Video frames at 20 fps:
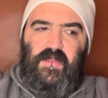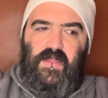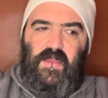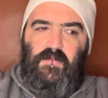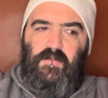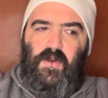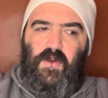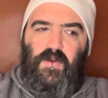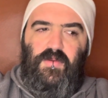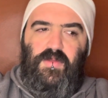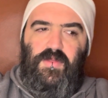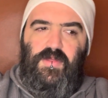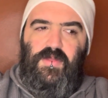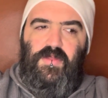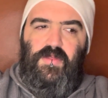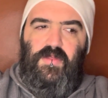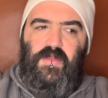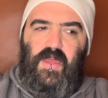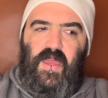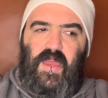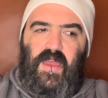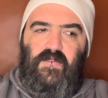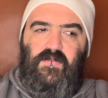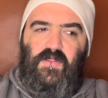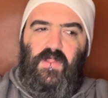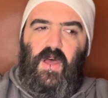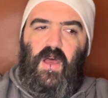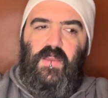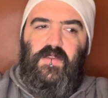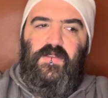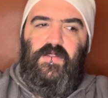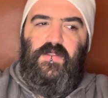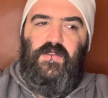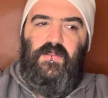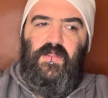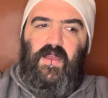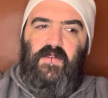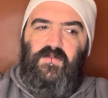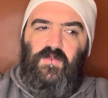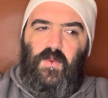They both have lost their
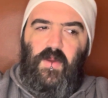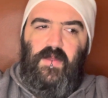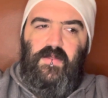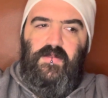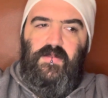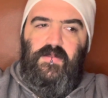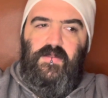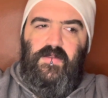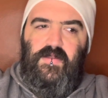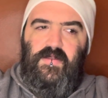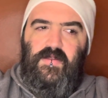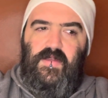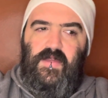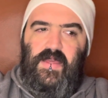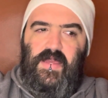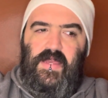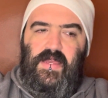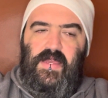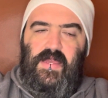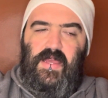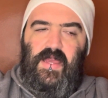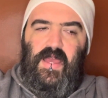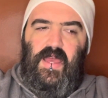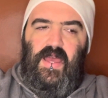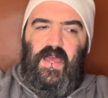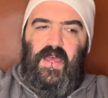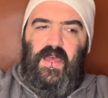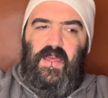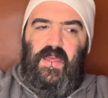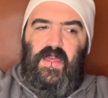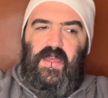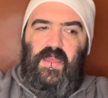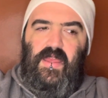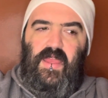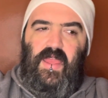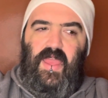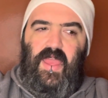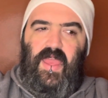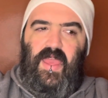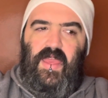loved ones,
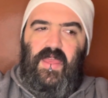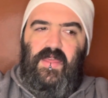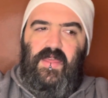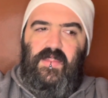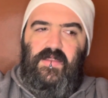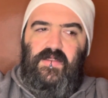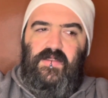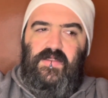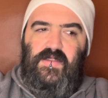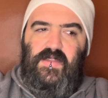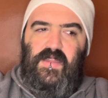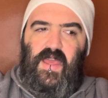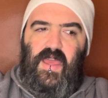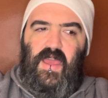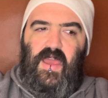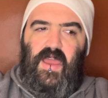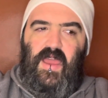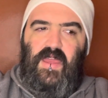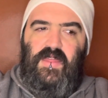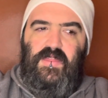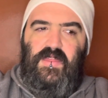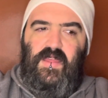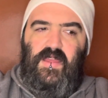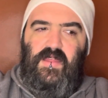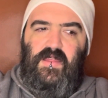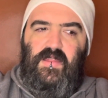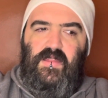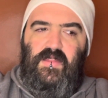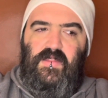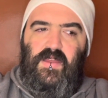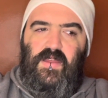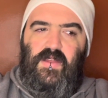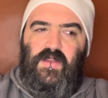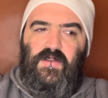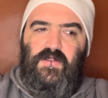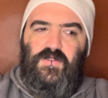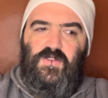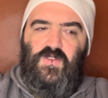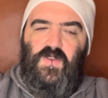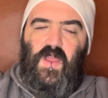and I think
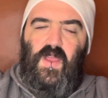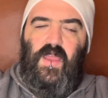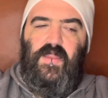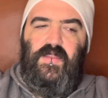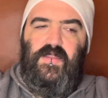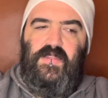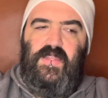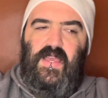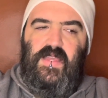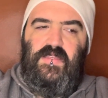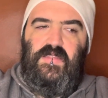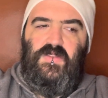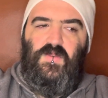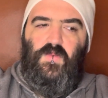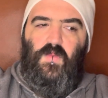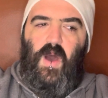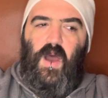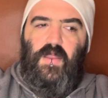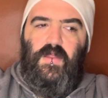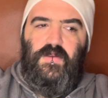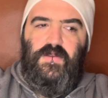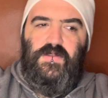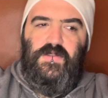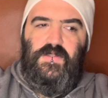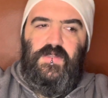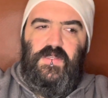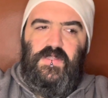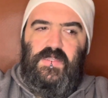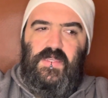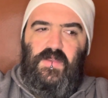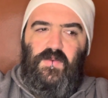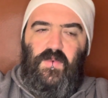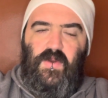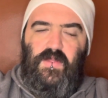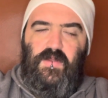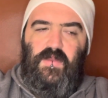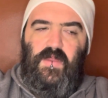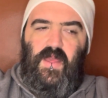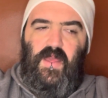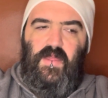they're trying to test the waters to see
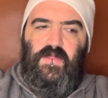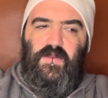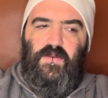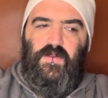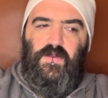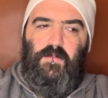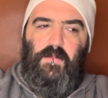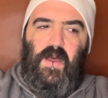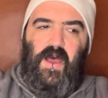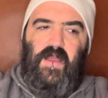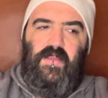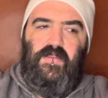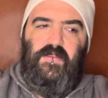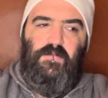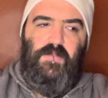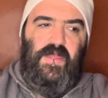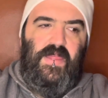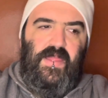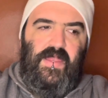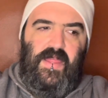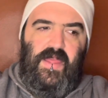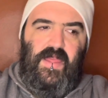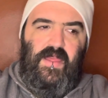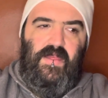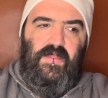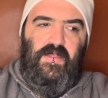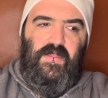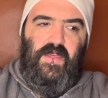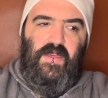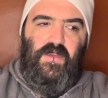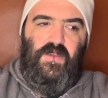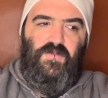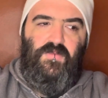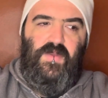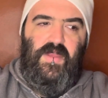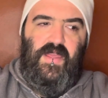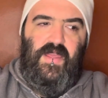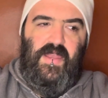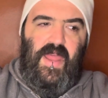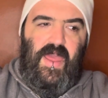whether or not there's a possibility that they could
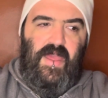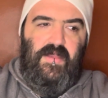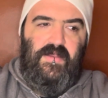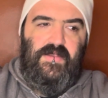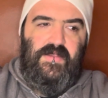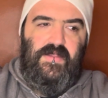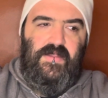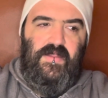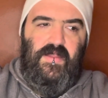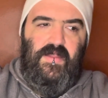reconnect,